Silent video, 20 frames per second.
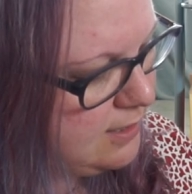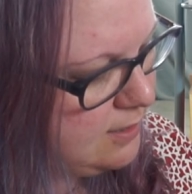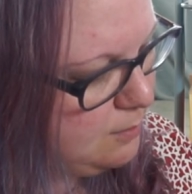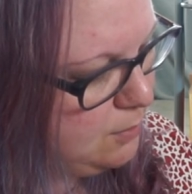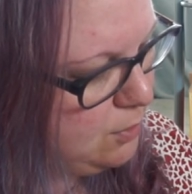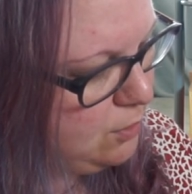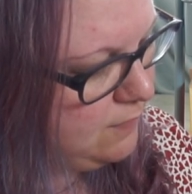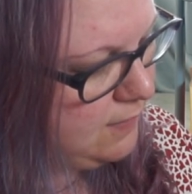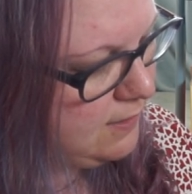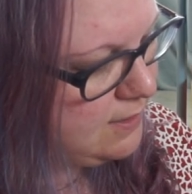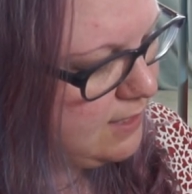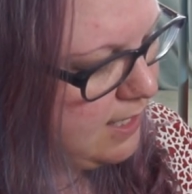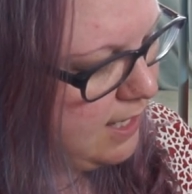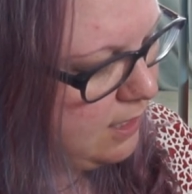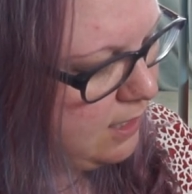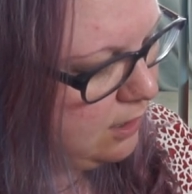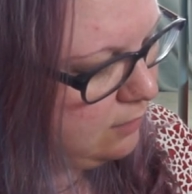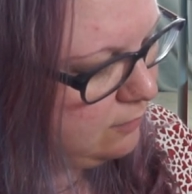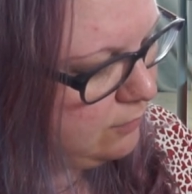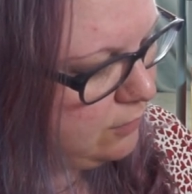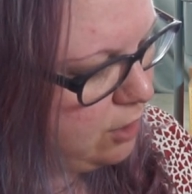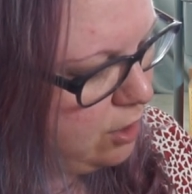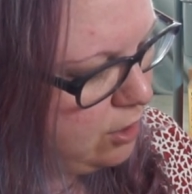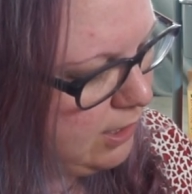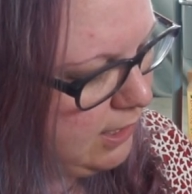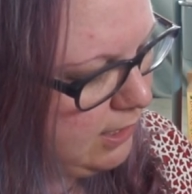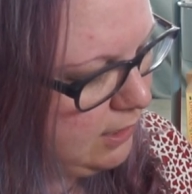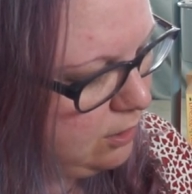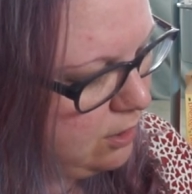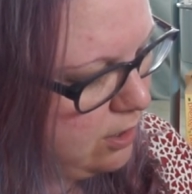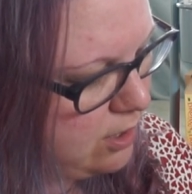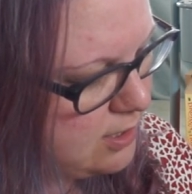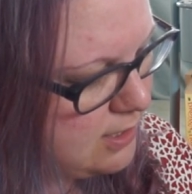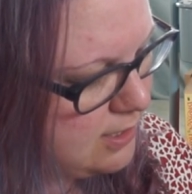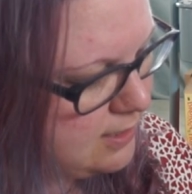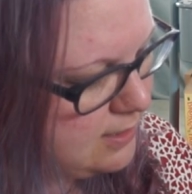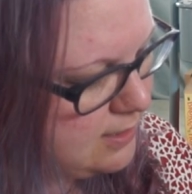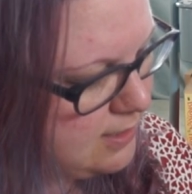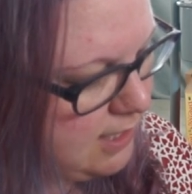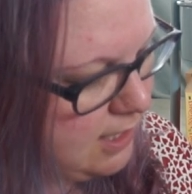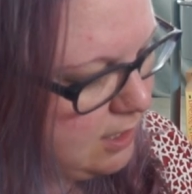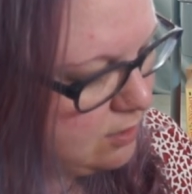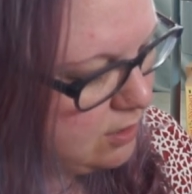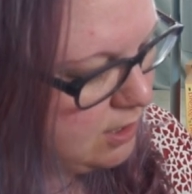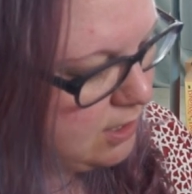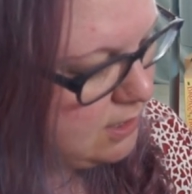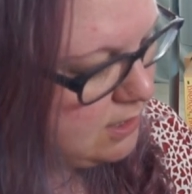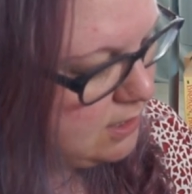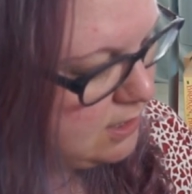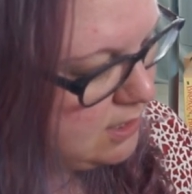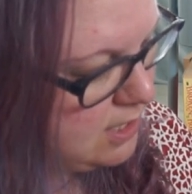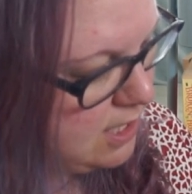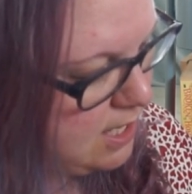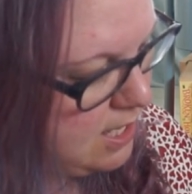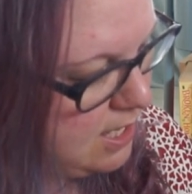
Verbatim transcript: a moving tale of longing, loss and secrets